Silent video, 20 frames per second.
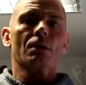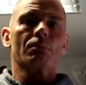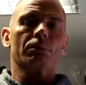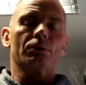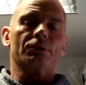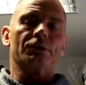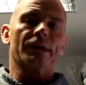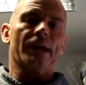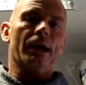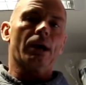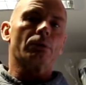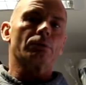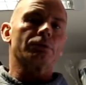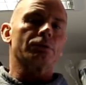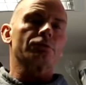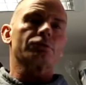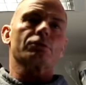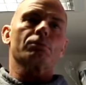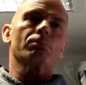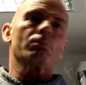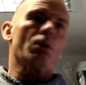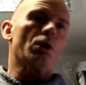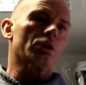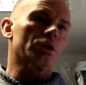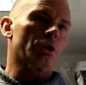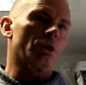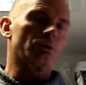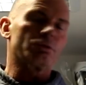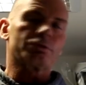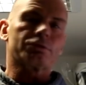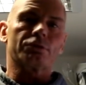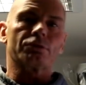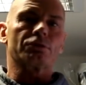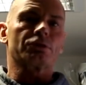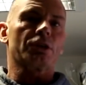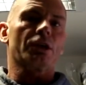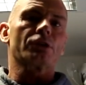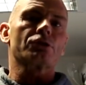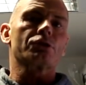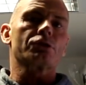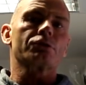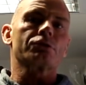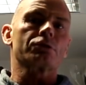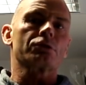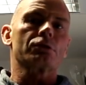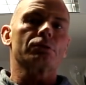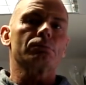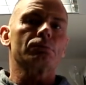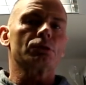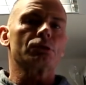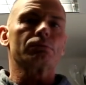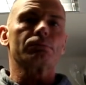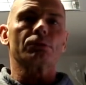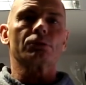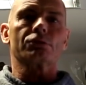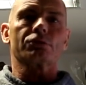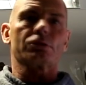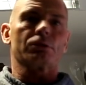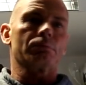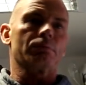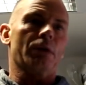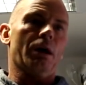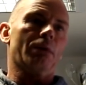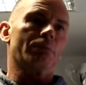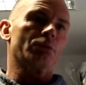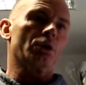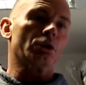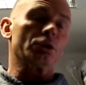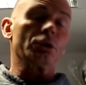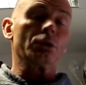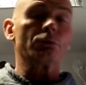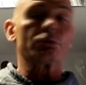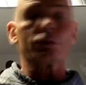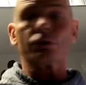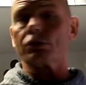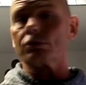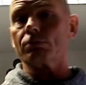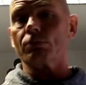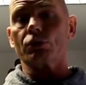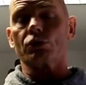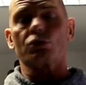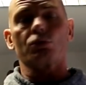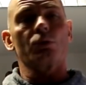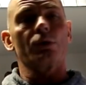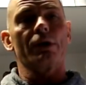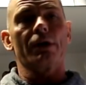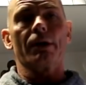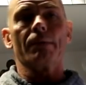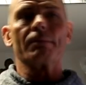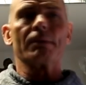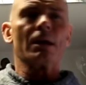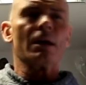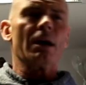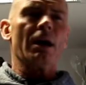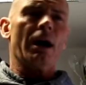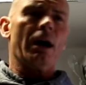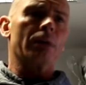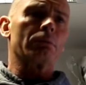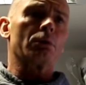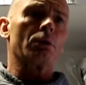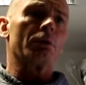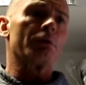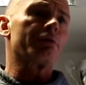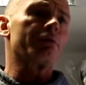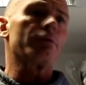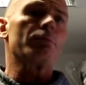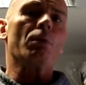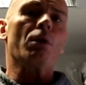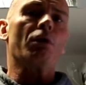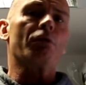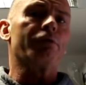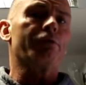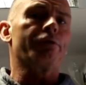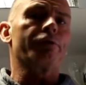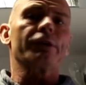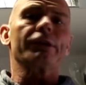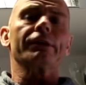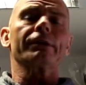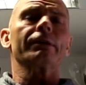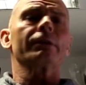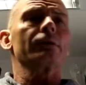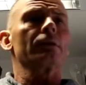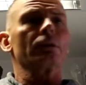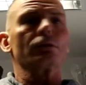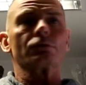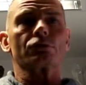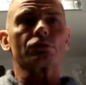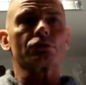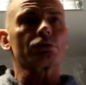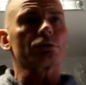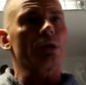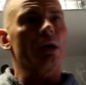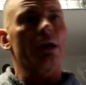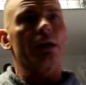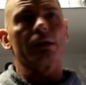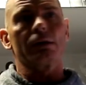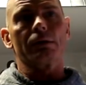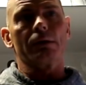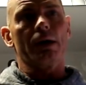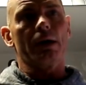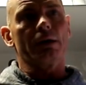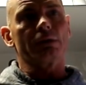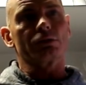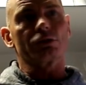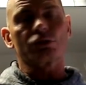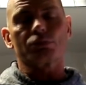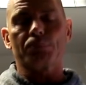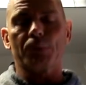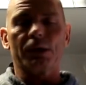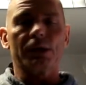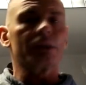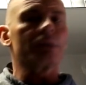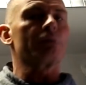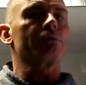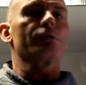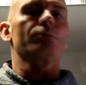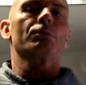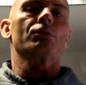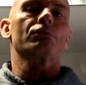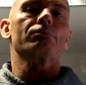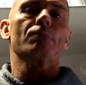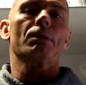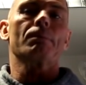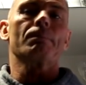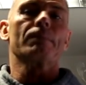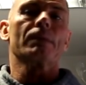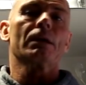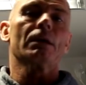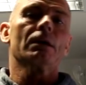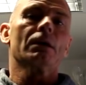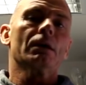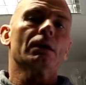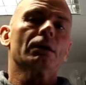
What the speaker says: But now there's a more constant tension to the movements. So I'm not using as much weight. I'm going for more feel and speed of the movement.